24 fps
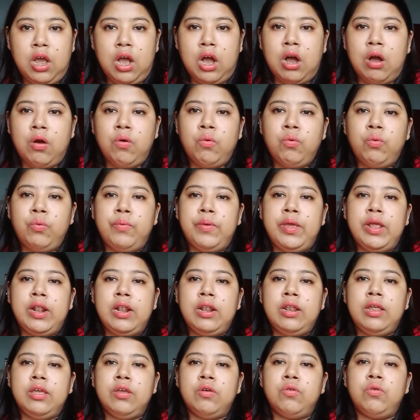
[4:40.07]
How
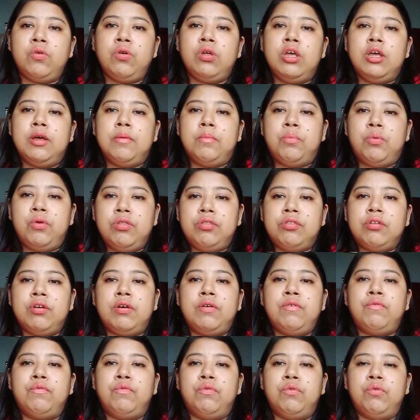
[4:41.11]
will you
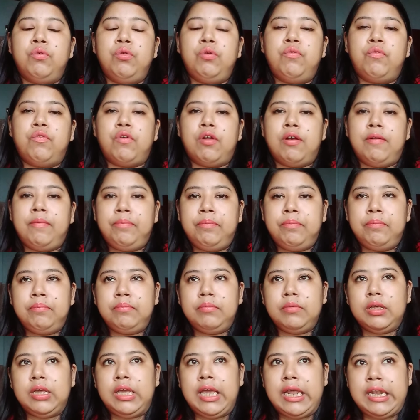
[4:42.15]
preserve food
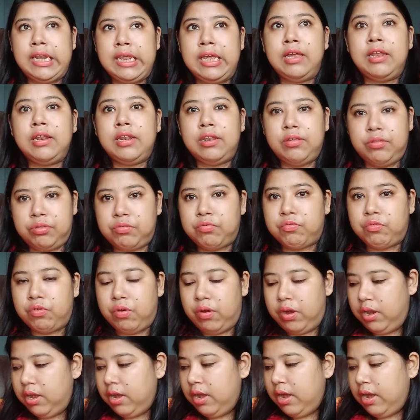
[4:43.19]
from getting
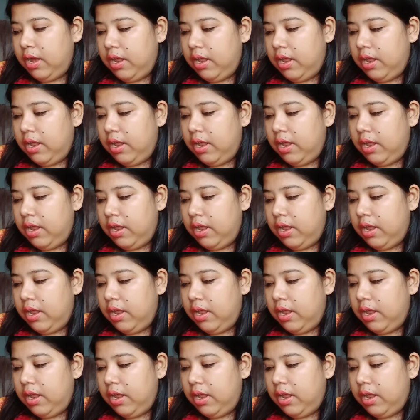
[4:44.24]
destroyed?